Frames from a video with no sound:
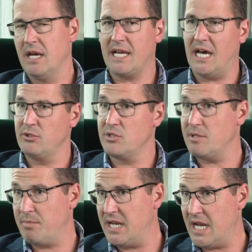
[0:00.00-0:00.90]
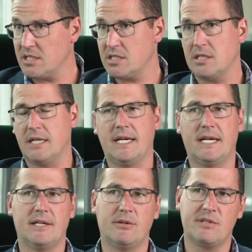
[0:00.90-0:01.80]
Cardinal Stepinac,
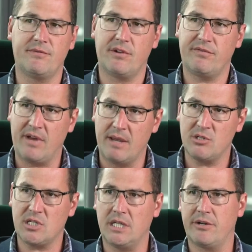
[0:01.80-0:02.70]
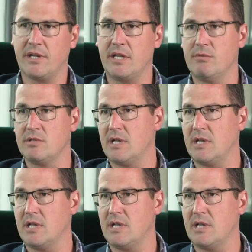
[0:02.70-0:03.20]
uh, who was a very famous cleric. He was